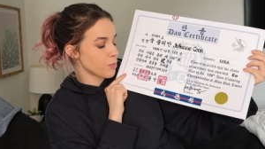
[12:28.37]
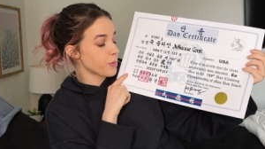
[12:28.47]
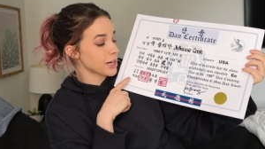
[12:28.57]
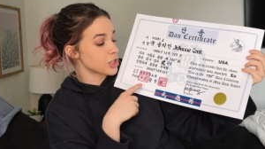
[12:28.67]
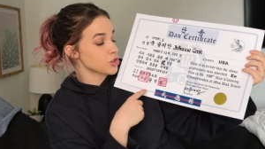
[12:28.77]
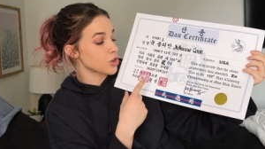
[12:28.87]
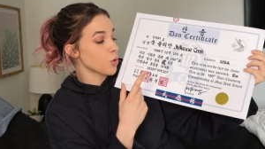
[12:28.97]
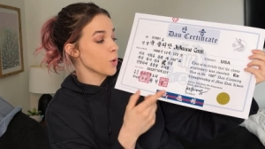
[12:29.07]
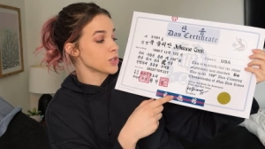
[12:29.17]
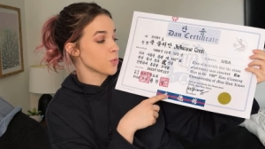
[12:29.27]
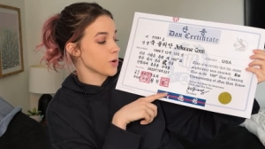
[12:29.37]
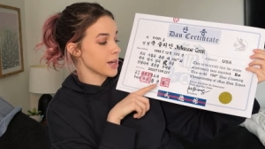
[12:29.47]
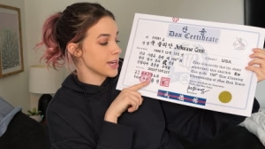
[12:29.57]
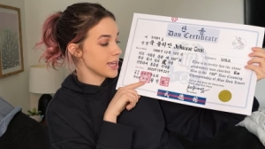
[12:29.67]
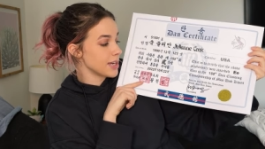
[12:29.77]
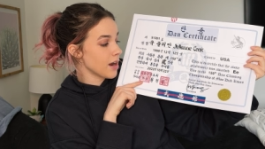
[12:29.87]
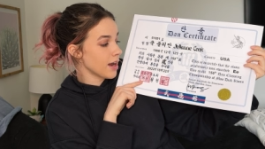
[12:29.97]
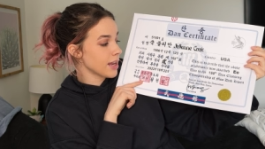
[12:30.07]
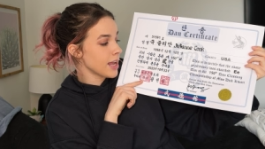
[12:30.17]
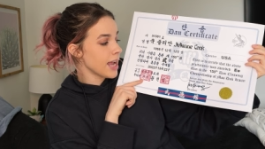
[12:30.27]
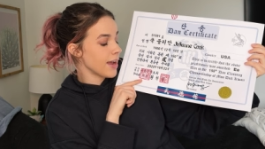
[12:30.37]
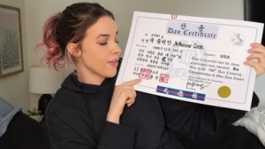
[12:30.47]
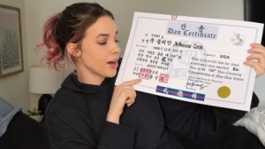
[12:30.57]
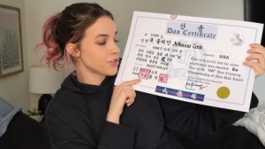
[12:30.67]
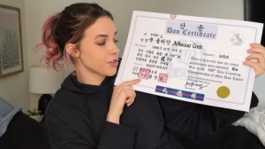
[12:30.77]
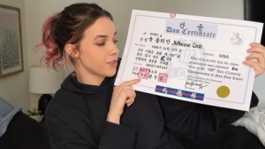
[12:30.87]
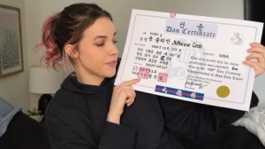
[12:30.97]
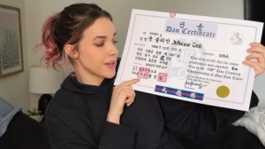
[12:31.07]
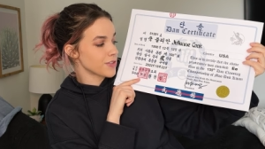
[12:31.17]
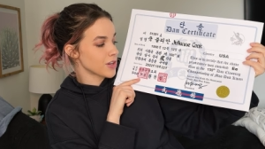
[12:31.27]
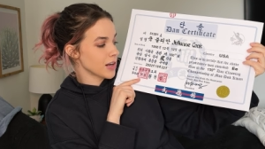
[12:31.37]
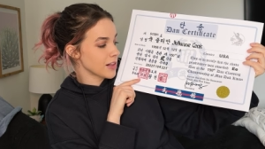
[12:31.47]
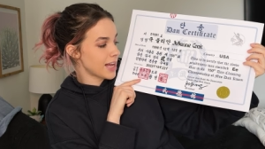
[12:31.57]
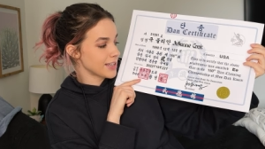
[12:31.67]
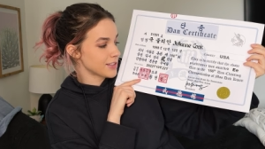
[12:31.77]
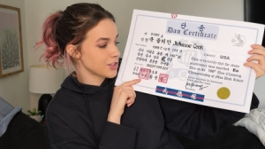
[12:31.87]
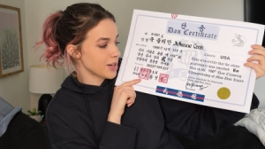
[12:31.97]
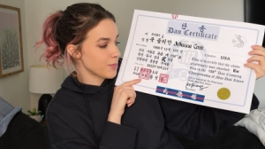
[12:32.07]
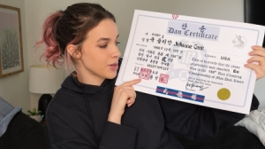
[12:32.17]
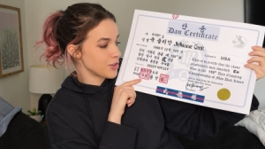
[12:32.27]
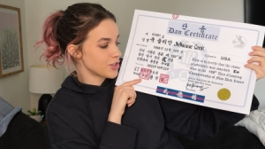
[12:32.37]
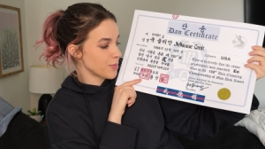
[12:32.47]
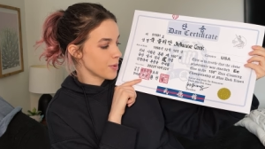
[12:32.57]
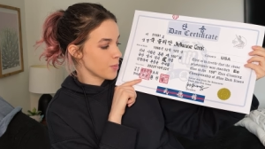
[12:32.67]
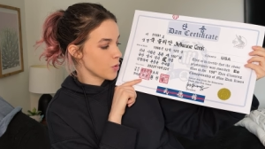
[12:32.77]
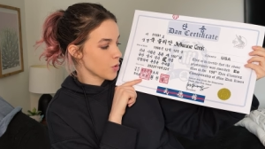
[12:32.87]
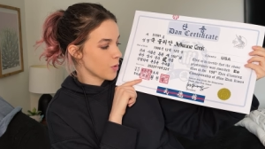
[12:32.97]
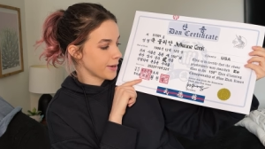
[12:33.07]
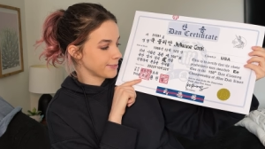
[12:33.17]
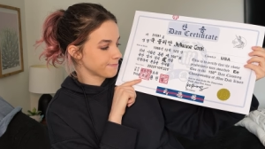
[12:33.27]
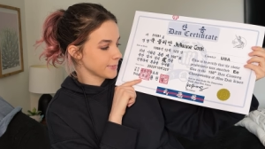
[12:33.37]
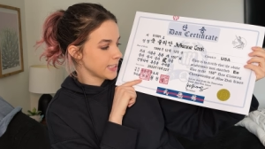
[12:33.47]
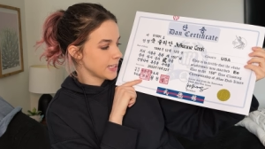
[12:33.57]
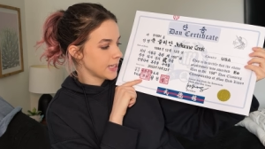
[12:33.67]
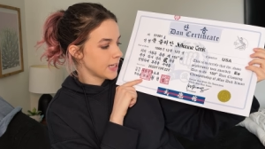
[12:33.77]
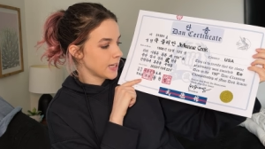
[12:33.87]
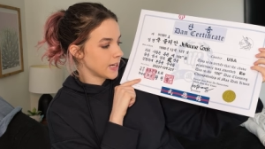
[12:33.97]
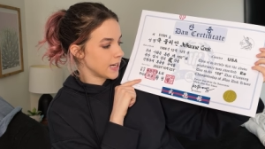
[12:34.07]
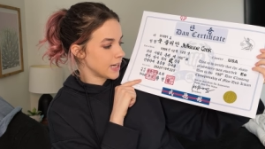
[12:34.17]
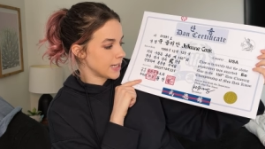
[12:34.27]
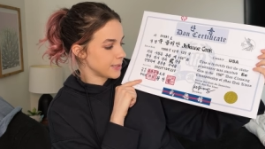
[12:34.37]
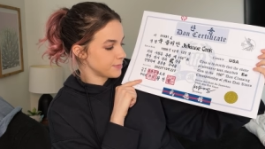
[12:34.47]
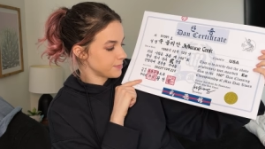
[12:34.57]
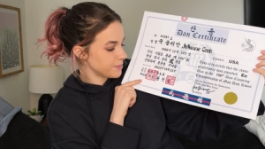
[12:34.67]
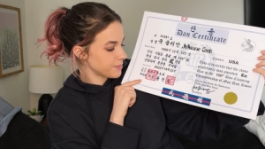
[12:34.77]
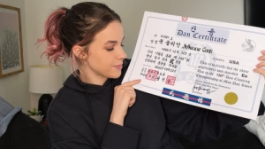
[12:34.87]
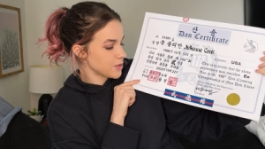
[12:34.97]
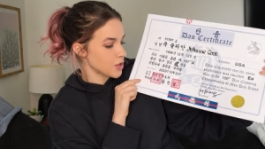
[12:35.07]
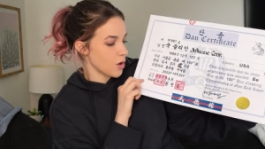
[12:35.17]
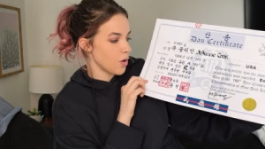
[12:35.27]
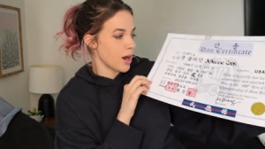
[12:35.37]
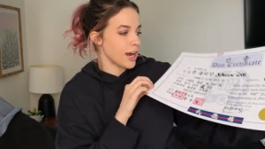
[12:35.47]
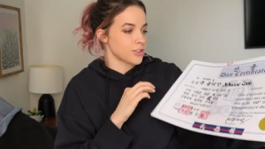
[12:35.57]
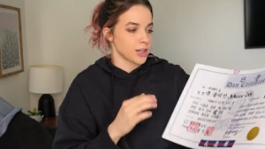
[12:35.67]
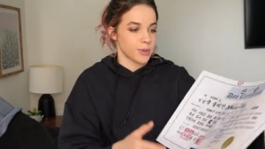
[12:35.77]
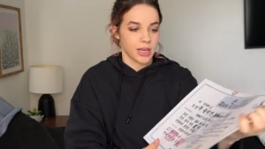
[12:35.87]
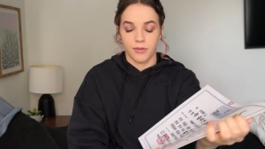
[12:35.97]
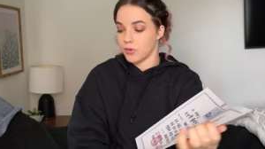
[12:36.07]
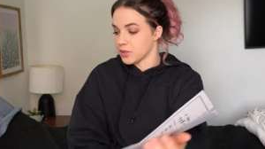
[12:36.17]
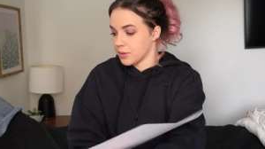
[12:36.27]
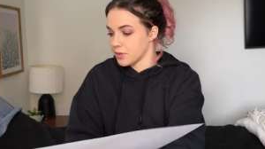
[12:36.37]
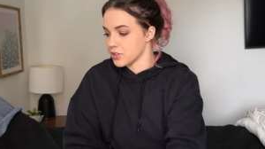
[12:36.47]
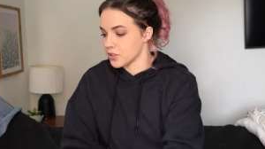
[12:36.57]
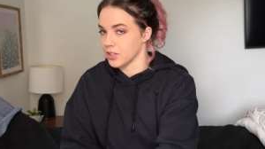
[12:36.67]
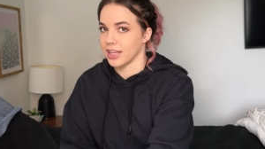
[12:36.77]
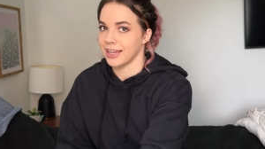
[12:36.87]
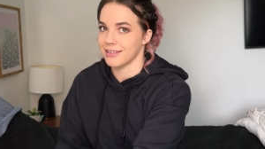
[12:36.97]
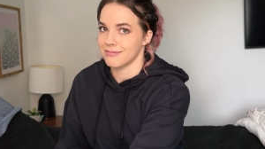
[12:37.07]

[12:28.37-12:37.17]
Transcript: practitioner was awarded Ee Dan in the 150th Don Classing Championship in Moo Duk Kwan. Um, so I try to be careful with them because they're like